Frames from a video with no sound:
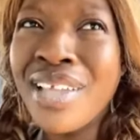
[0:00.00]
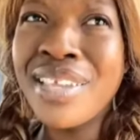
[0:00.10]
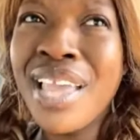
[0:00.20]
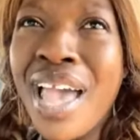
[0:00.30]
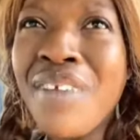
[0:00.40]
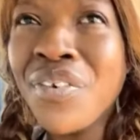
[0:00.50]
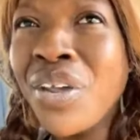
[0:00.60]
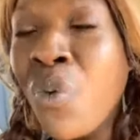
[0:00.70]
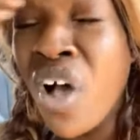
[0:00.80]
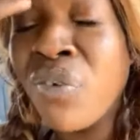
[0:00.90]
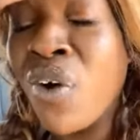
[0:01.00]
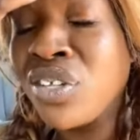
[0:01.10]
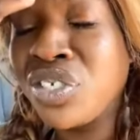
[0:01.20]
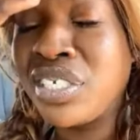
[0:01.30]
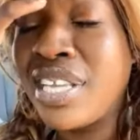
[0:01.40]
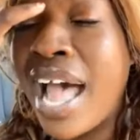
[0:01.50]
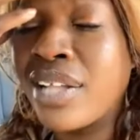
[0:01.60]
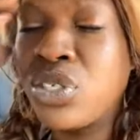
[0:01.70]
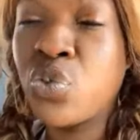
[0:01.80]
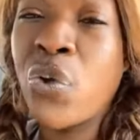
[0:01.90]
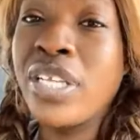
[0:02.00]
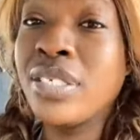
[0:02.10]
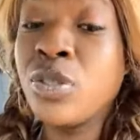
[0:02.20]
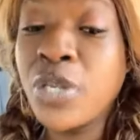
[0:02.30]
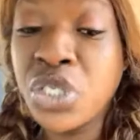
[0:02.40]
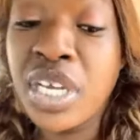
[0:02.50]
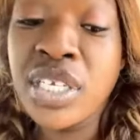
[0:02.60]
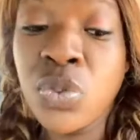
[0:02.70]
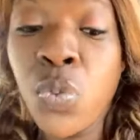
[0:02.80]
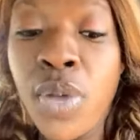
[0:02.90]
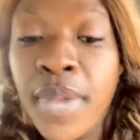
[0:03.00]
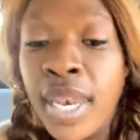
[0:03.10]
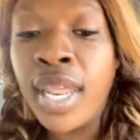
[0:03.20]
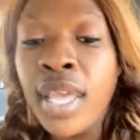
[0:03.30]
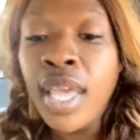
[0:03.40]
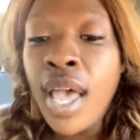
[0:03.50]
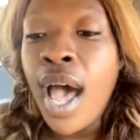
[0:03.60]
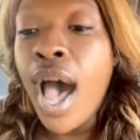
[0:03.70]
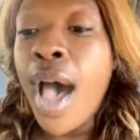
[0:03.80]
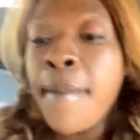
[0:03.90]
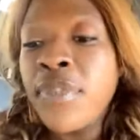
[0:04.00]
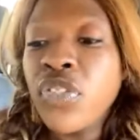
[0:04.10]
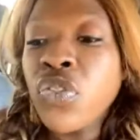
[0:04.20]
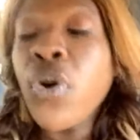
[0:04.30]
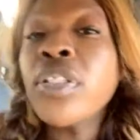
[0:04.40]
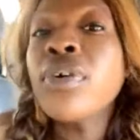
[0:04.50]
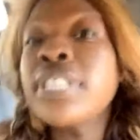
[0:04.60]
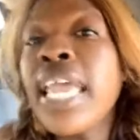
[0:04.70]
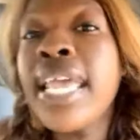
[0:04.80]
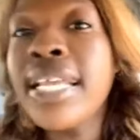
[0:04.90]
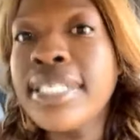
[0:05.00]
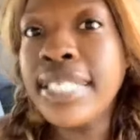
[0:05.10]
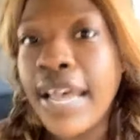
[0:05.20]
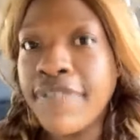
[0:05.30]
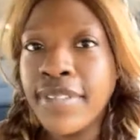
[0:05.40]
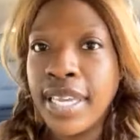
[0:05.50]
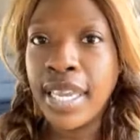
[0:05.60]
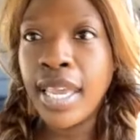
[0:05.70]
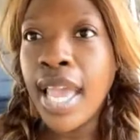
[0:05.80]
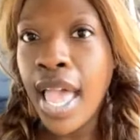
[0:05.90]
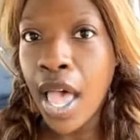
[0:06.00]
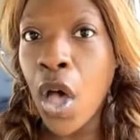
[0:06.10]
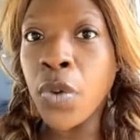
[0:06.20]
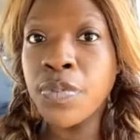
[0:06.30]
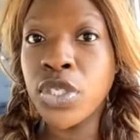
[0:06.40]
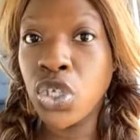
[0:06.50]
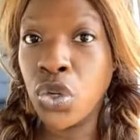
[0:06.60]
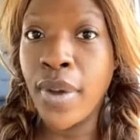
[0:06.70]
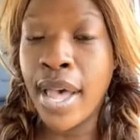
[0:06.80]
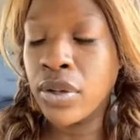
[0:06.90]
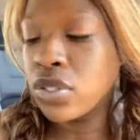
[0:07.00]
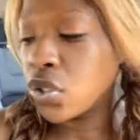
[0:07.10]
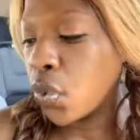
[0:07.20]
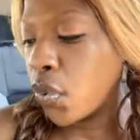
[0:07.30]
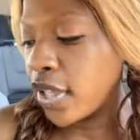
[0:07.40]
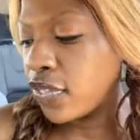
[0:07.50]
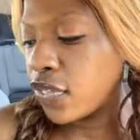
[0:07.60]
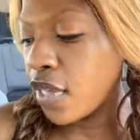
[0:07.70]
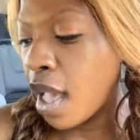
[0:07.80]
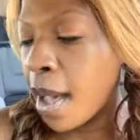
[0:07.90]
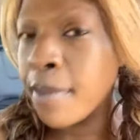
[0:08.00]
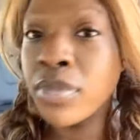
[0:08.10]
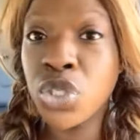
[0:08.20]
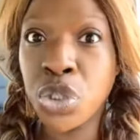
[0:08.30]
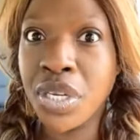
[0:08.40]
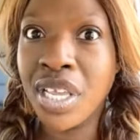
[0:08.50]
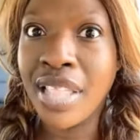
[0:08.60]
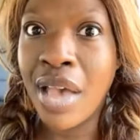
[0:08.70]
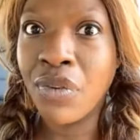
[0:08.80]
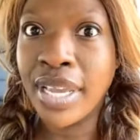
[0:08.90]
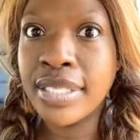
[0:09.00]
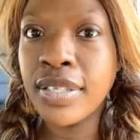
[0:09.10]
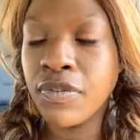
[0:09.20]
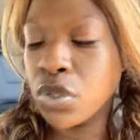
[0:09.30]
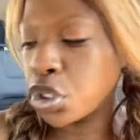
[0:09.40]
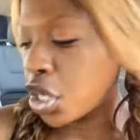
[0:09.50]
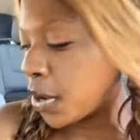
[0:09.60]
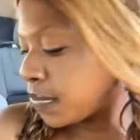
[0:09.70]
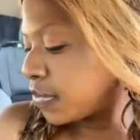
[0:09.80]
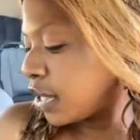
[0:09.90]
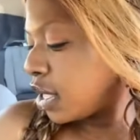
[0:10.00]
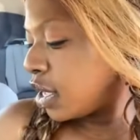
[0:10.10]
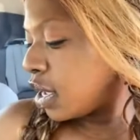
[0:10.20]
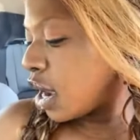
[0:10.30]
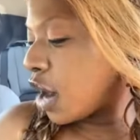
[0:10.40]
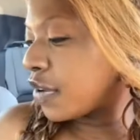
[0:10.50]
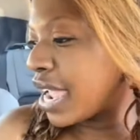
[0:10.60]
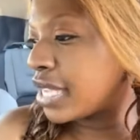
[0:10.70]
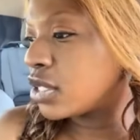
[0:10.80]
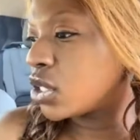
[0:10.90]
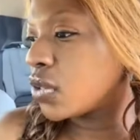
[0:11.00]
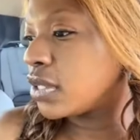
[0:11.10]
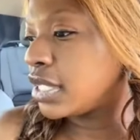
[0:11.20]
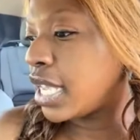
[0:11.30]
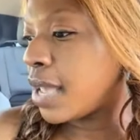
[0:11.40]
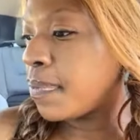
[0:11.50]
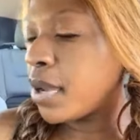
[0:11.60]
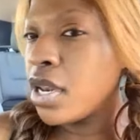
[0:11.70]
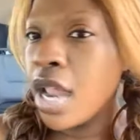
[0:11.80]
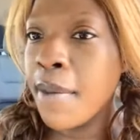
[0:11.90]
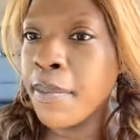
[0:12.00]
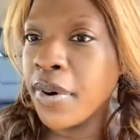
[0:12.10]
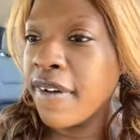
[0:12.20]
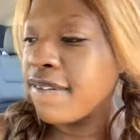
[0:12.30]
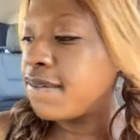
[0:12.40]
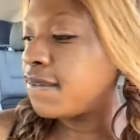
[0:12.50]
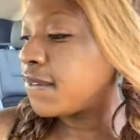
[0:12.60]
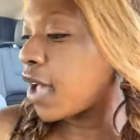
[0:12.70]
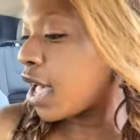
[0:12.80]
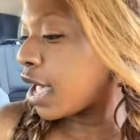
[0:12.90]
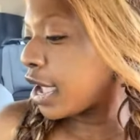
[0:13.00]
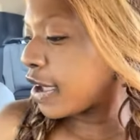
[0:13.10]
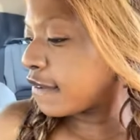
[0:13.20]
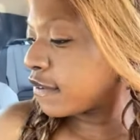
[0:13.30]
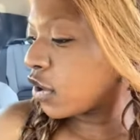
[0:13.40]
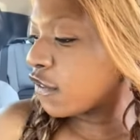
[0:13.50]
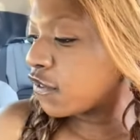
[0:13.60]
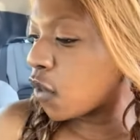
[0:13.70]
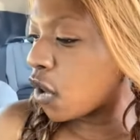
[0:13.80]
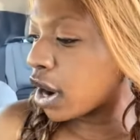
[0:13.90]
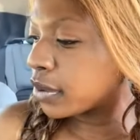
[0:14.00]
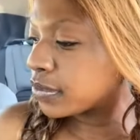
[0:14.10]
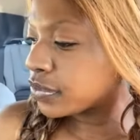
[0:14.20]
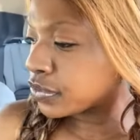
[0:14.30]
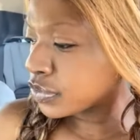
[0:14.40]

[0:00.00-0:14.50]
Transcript: I think everyone wants a snatched waist, especially as women. Um, throwing those in definitely helps you out with um, shrinking that waist for sure. All right, so tip number five or four.